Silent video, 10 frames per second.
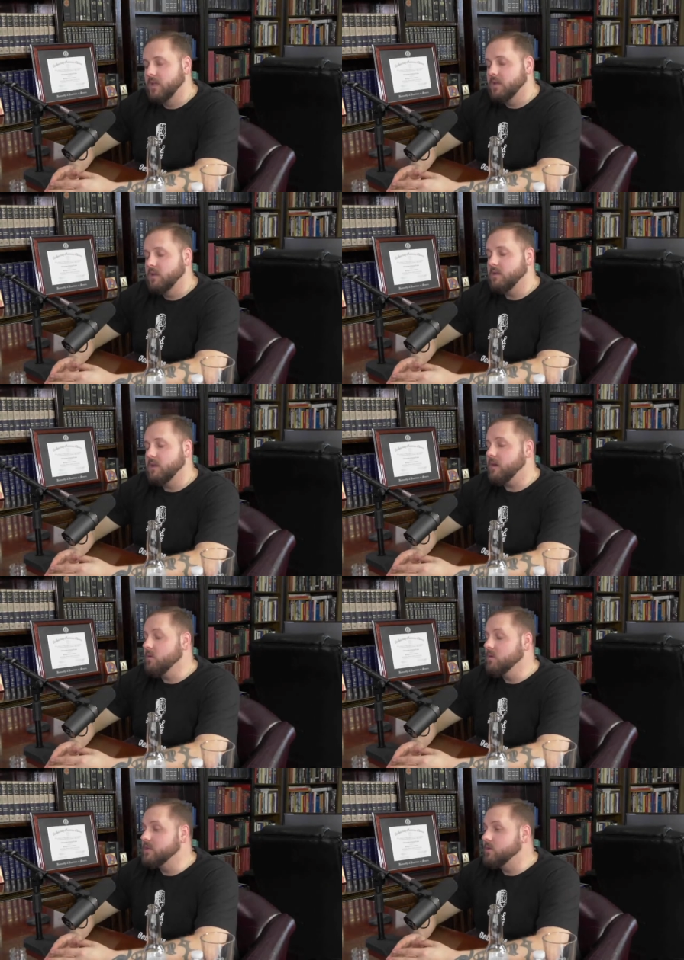not
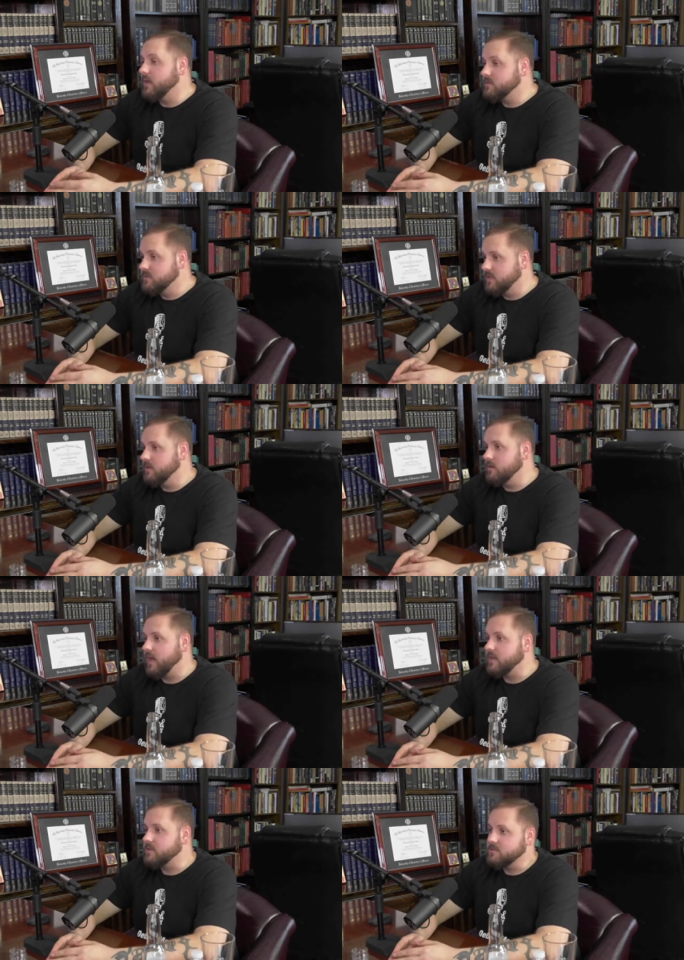only do I see
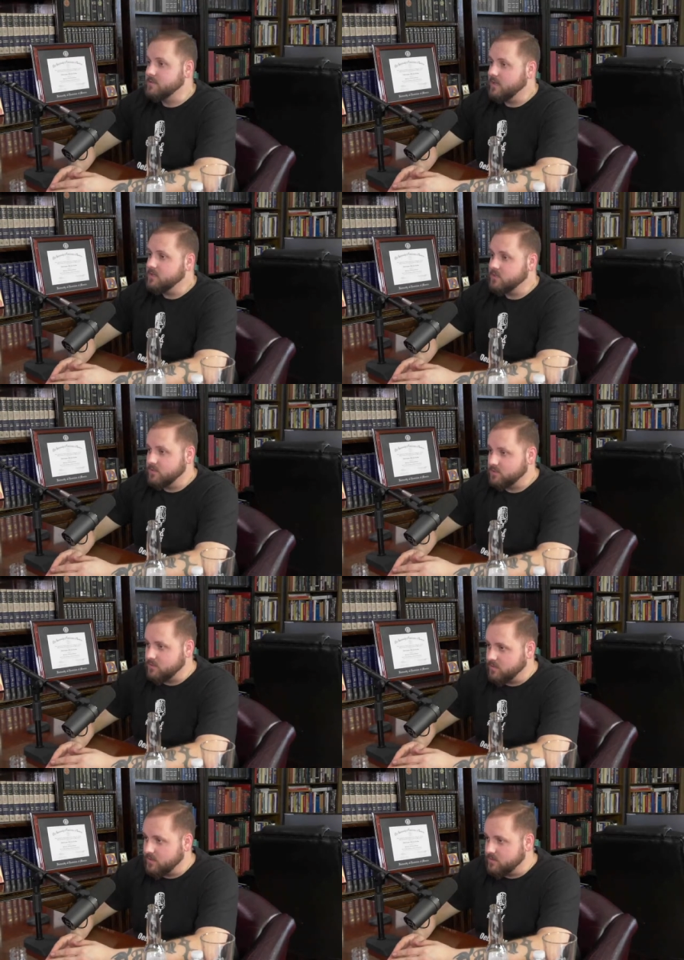attestation yeah. to
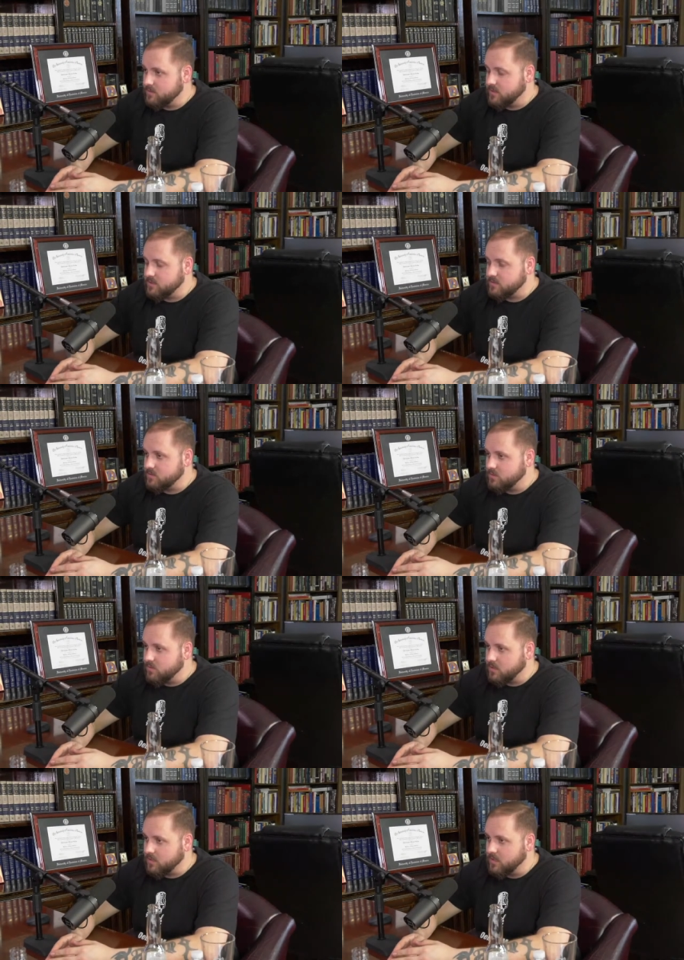these things
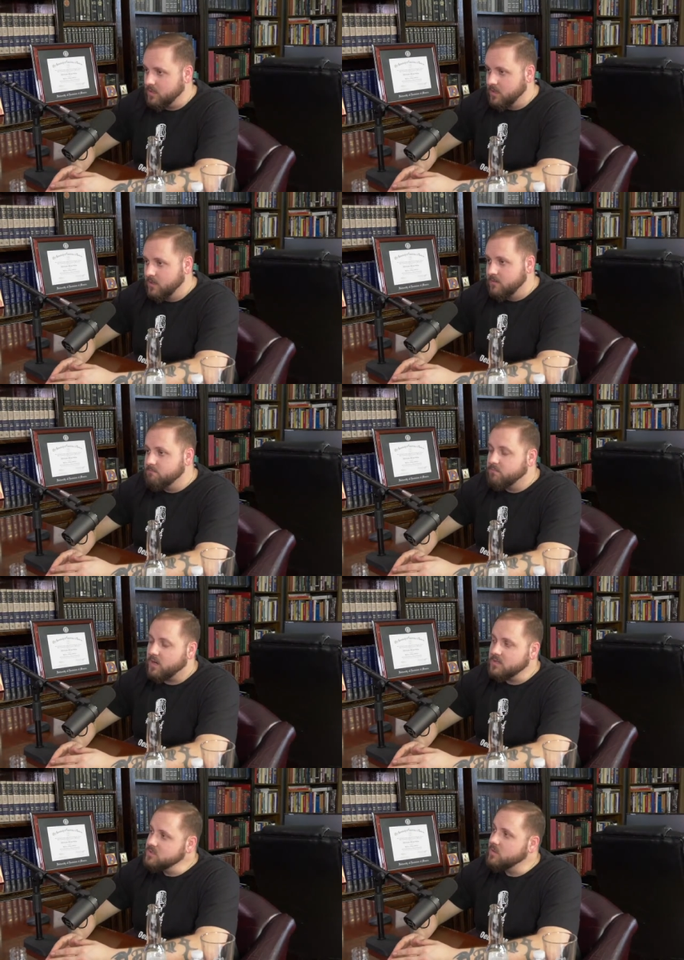historically, but
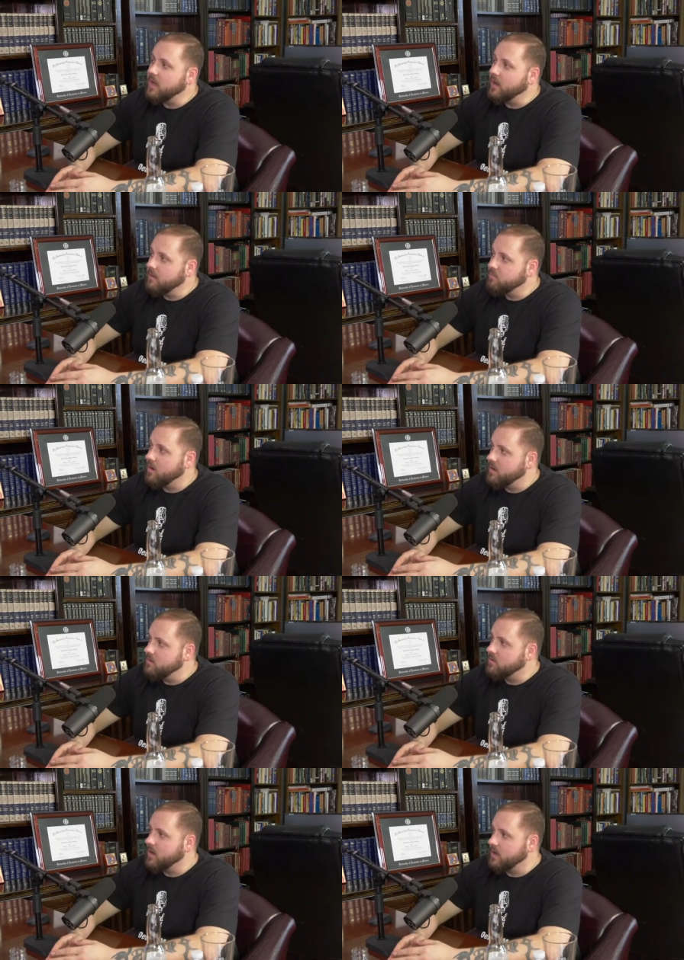also the a
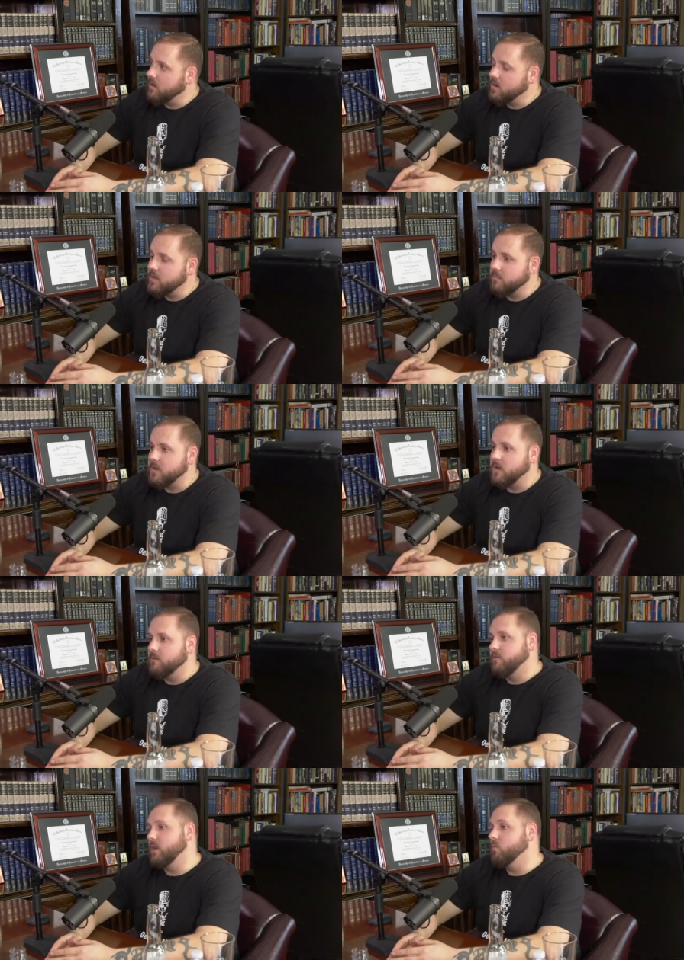priori argument of
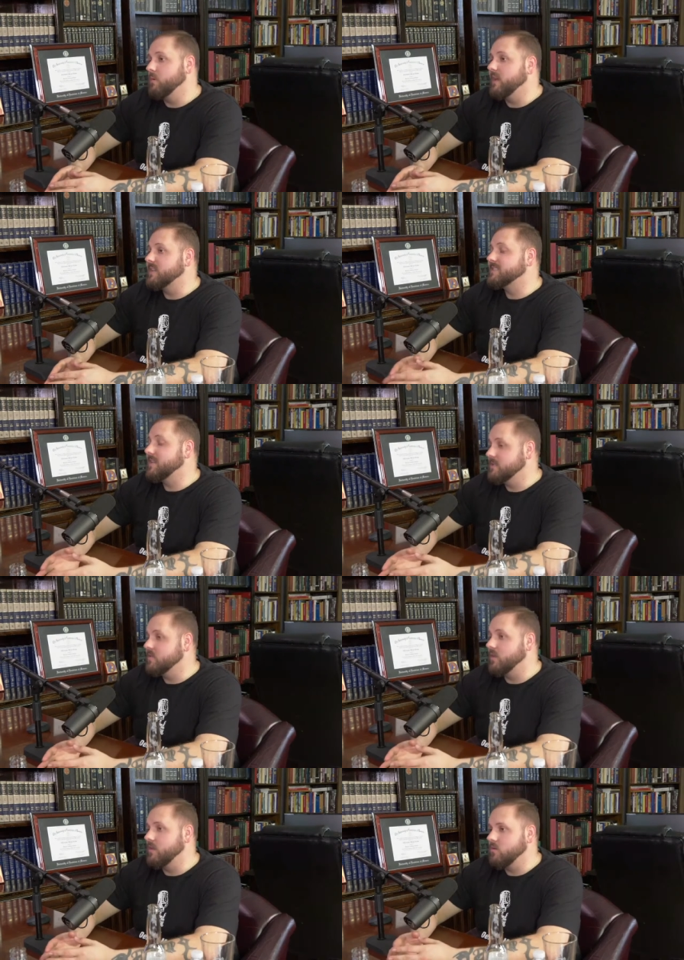it would make sense
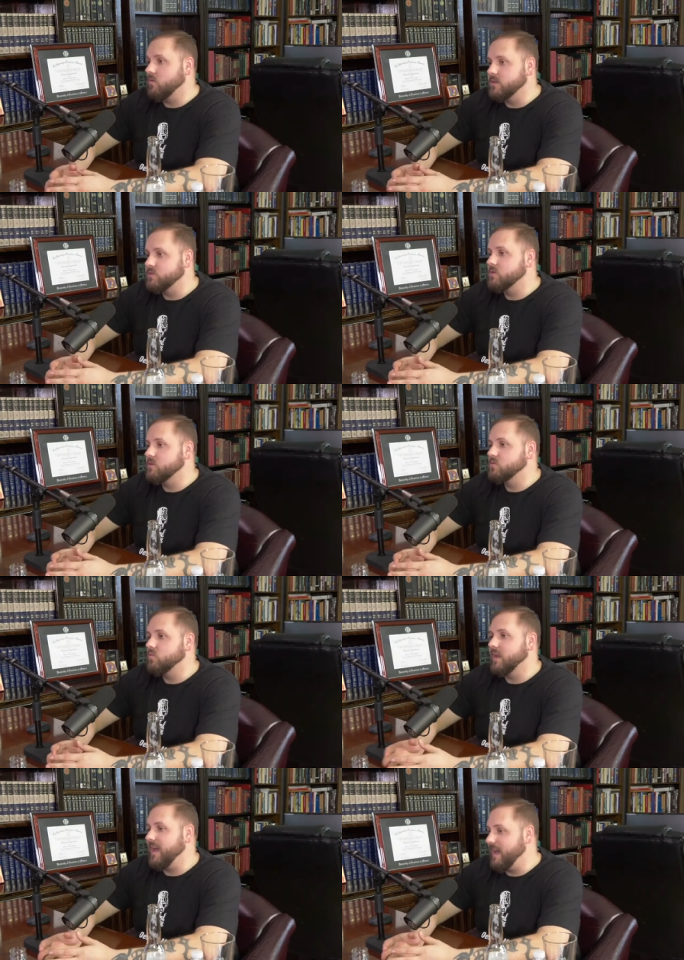that Christ's church
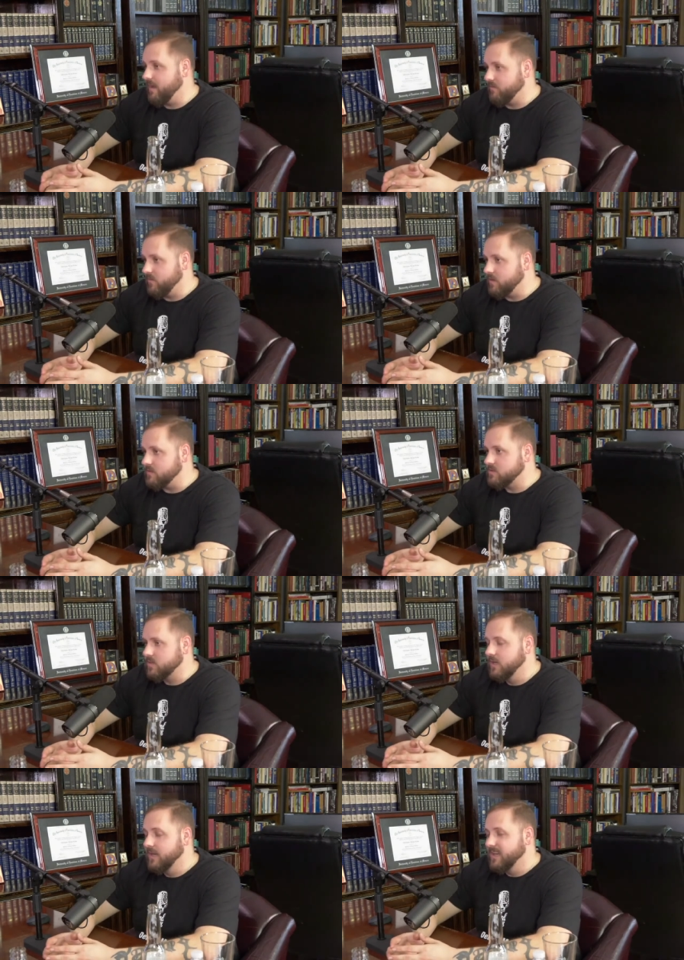would have this.
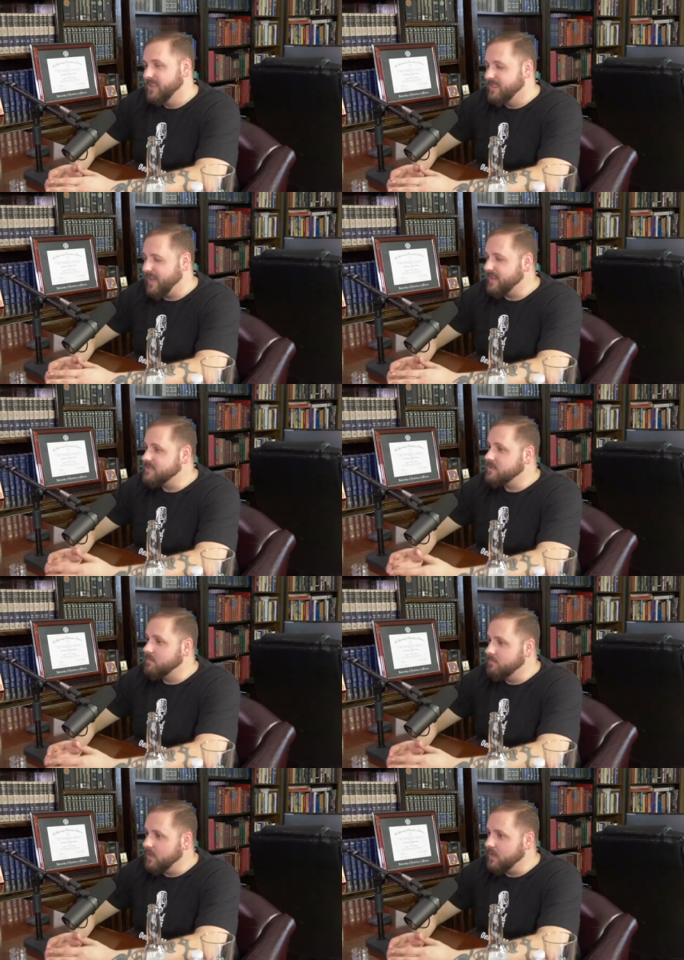Yeah. That to
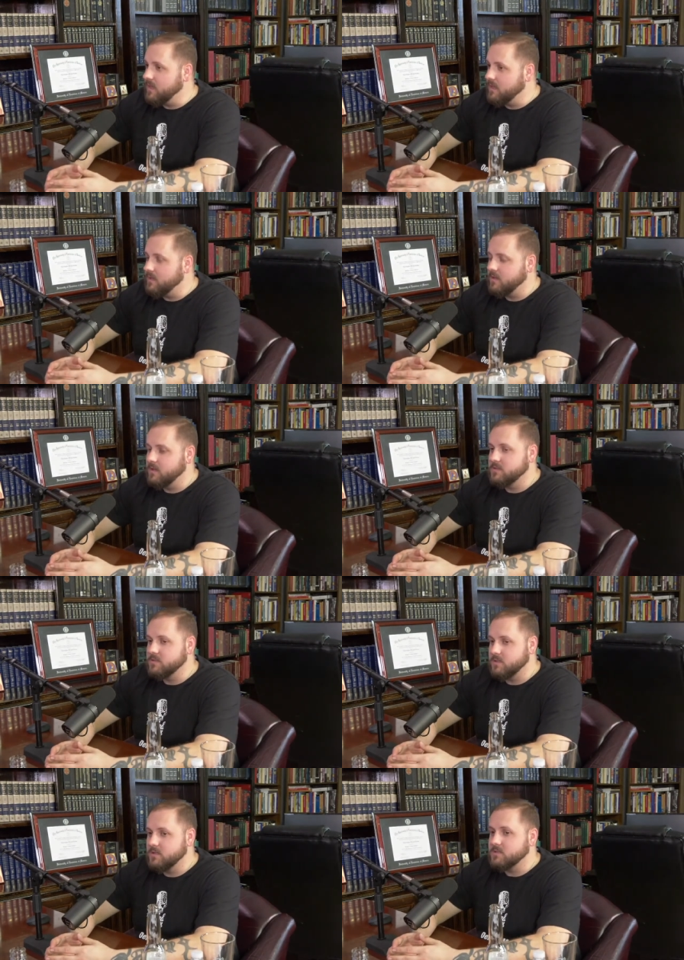me is
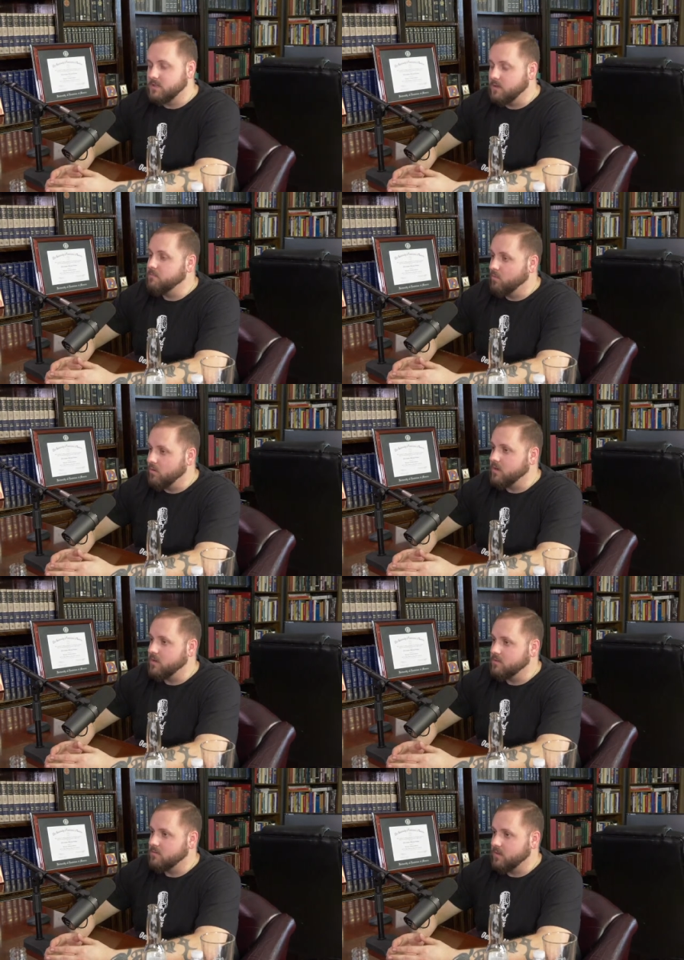is an important
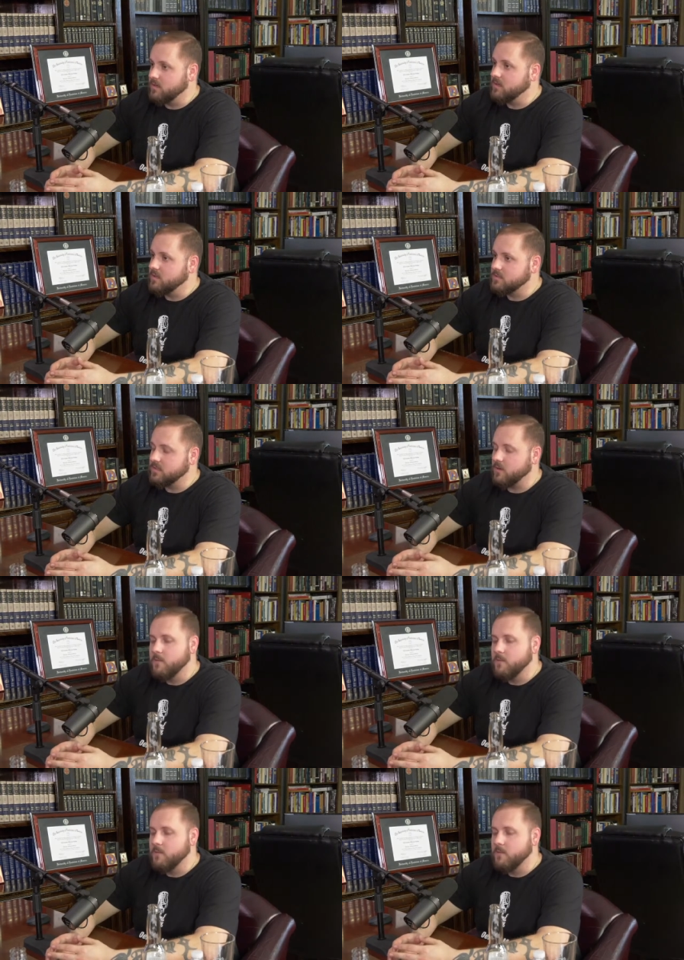thing to consider.